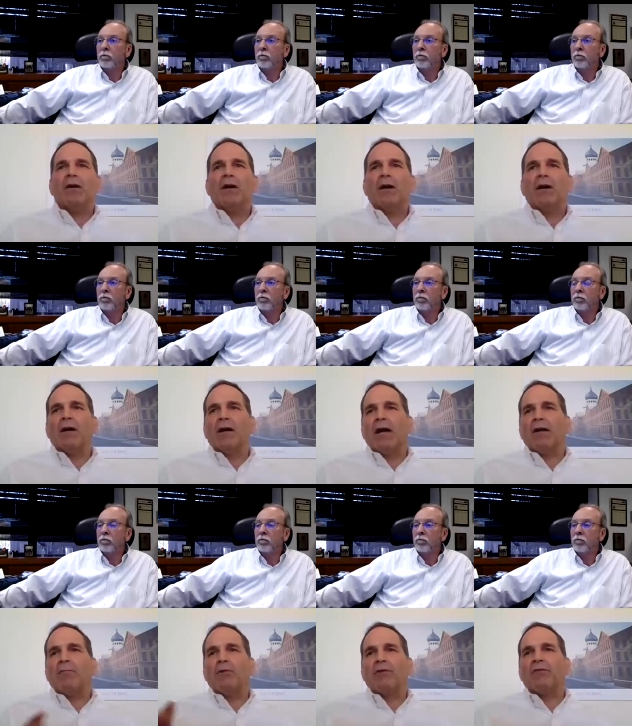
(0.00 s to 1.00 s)
Speaker 1: uh, and kind
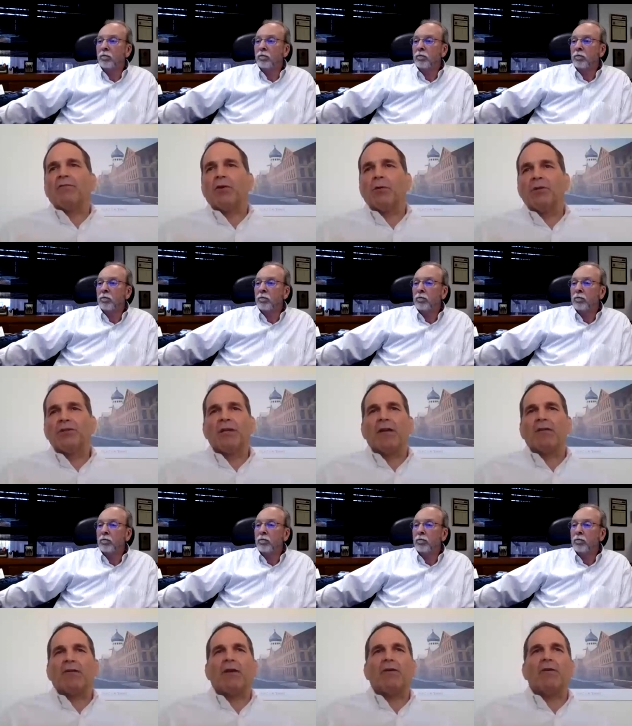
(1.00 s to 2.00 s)
of put this verbiage
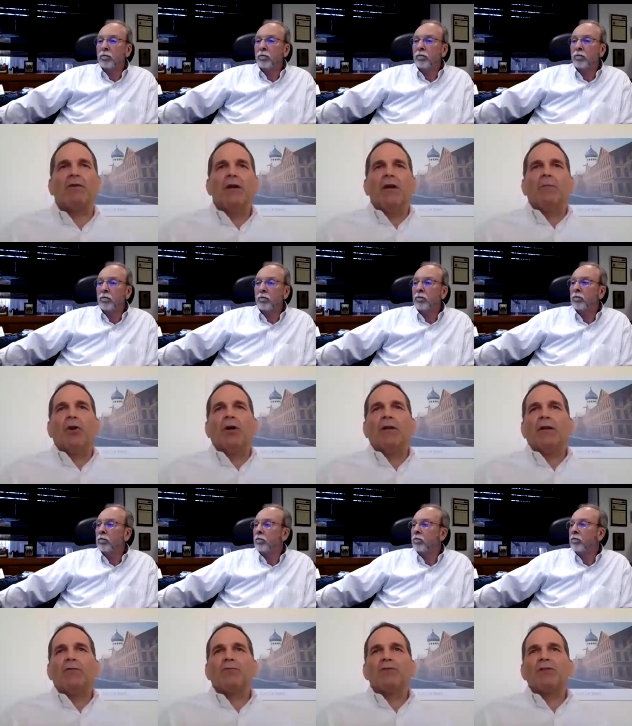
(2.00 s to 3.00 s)
together here. But
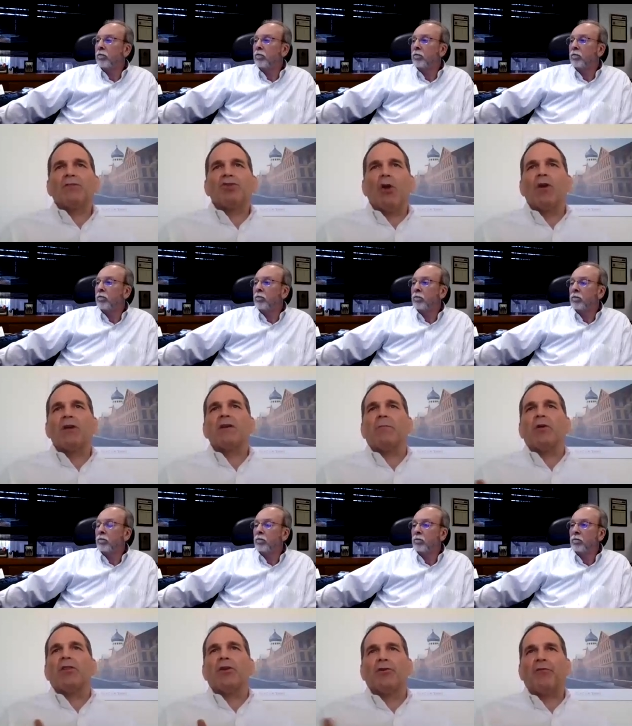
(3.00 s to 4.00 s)
it was showing some
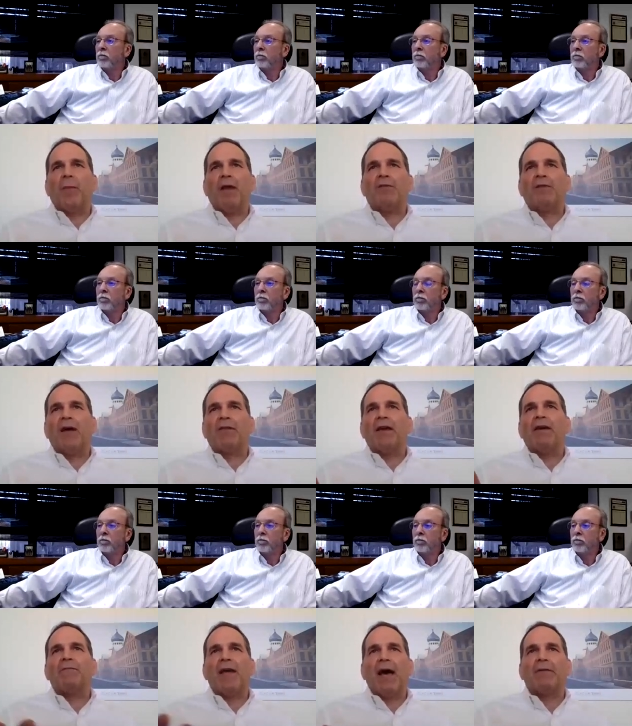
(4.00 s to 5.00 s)
of their space now they
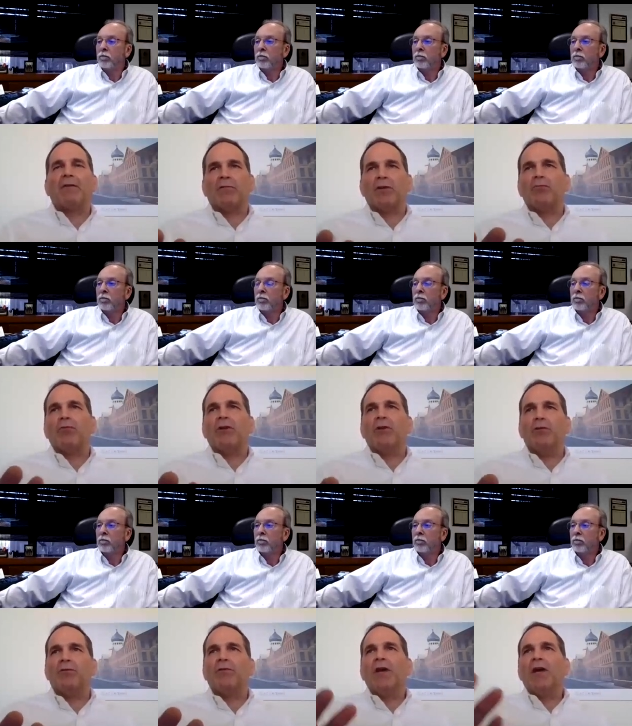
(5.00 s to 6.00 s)
adaptively
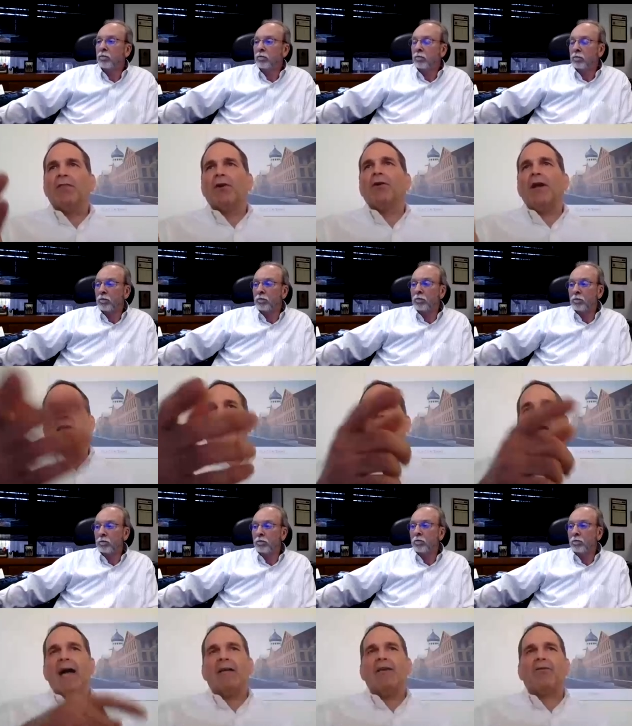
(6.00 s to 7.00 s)
reuse. They're in
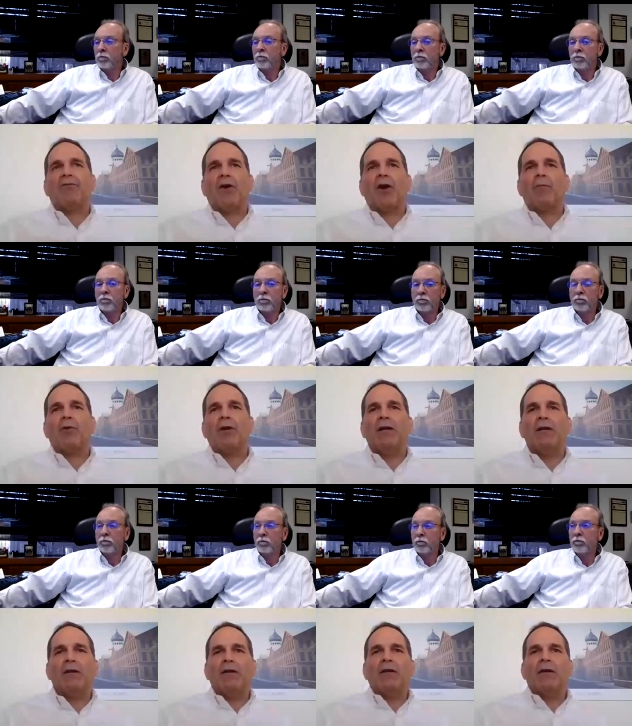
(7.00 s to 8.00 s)
that East Armory,
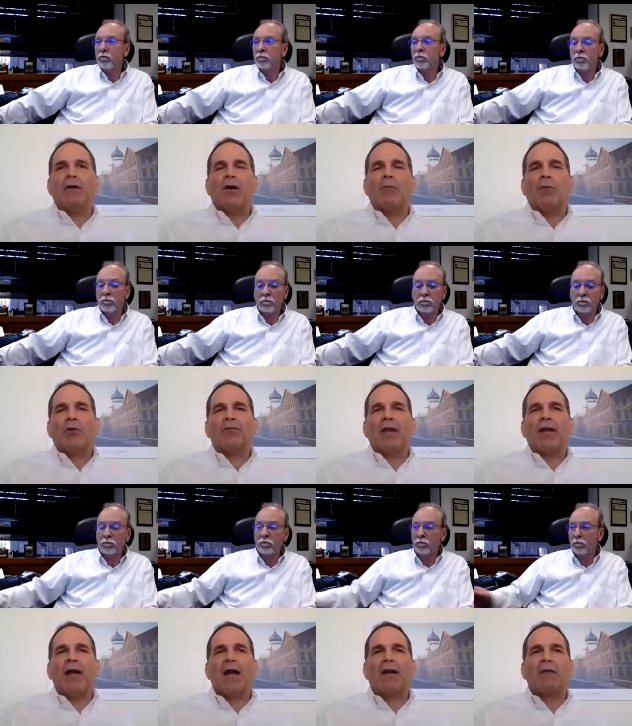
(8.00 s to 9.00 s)
uh, our most
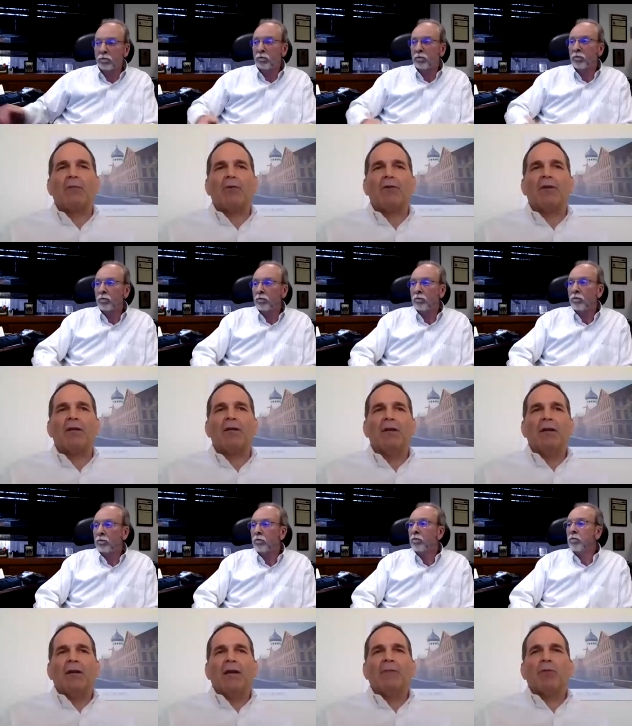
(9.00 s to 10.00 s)
iconic building,
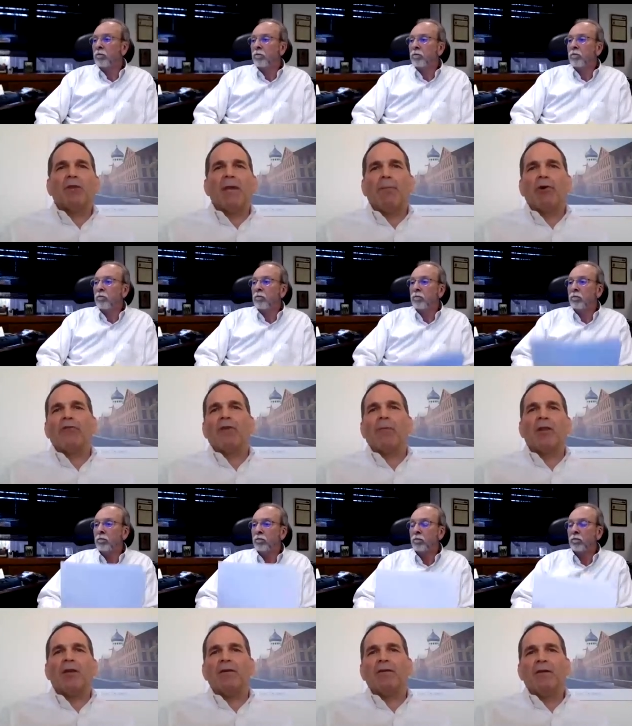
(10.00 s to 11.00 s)
and but they put some of
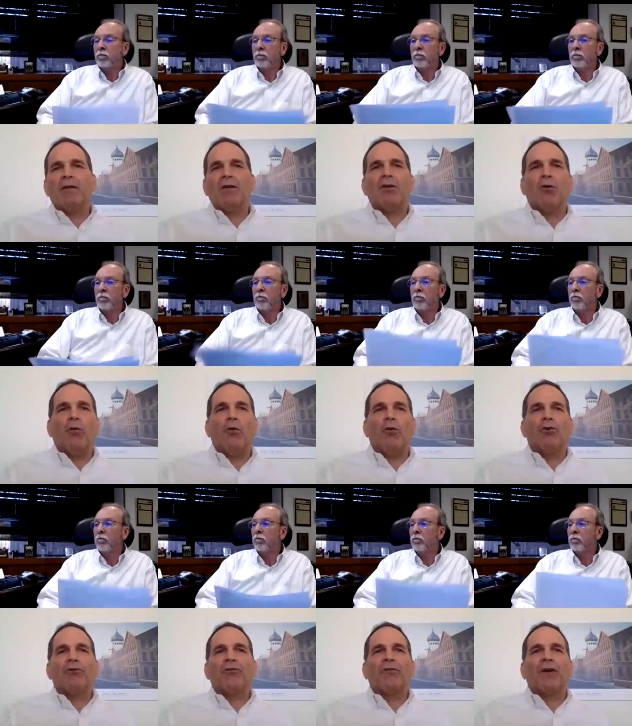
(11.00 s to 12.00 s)
the you know
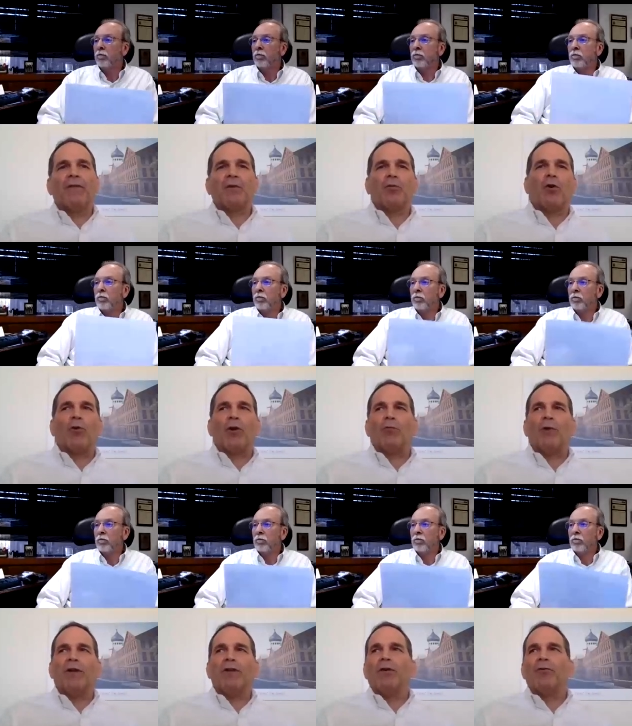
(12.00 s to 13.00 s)
older stuff, the broken
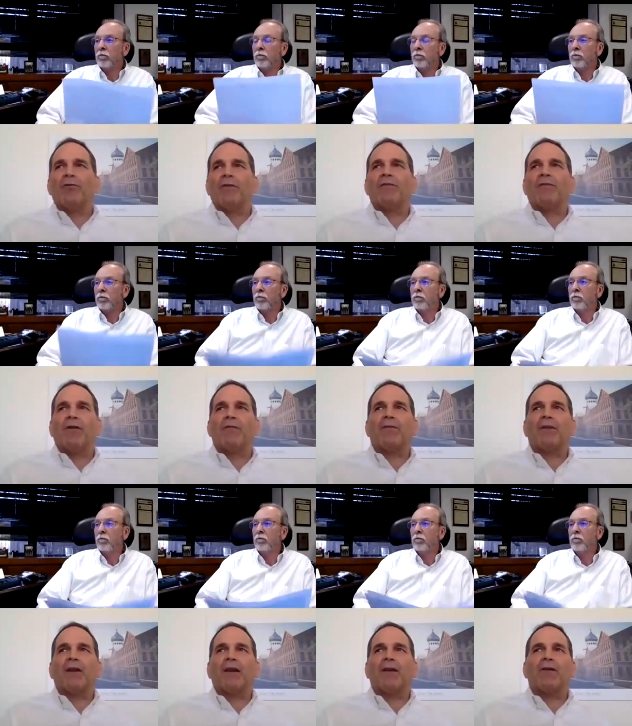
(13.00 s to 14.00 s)
windows and stuff for
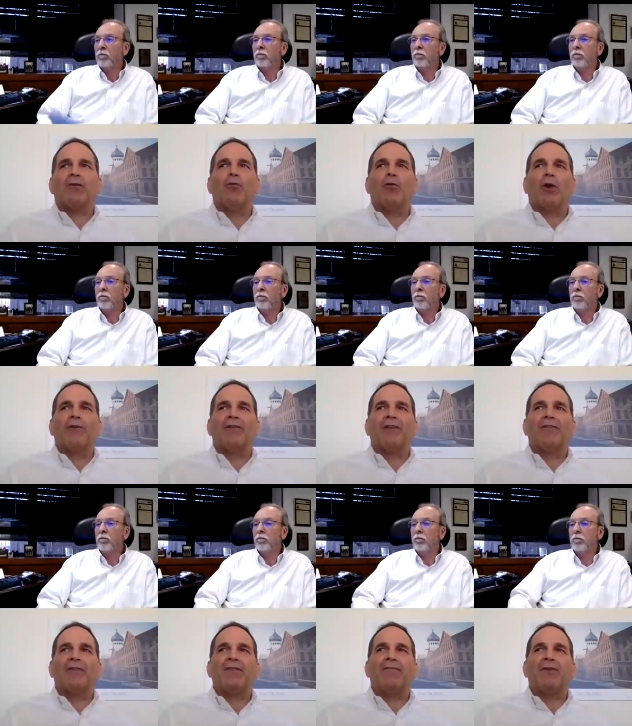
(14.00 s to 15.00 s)
the kind of cool
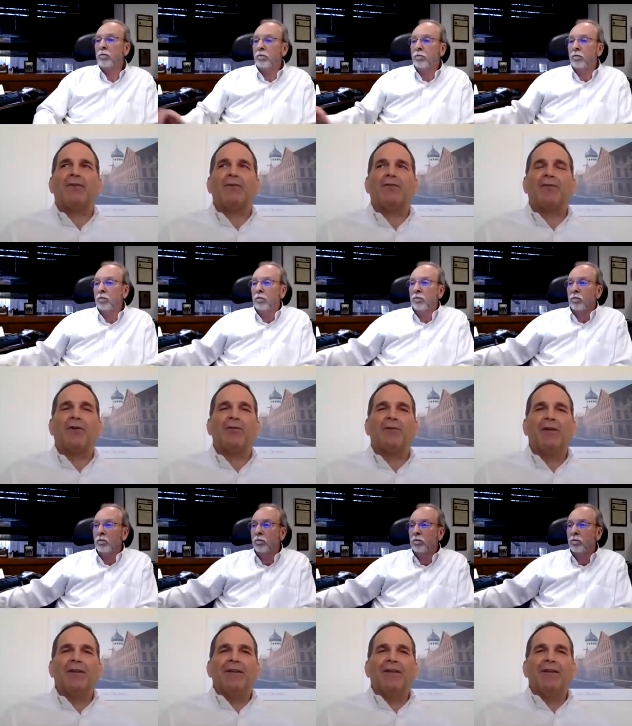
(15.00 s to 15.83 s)
artistic feel. So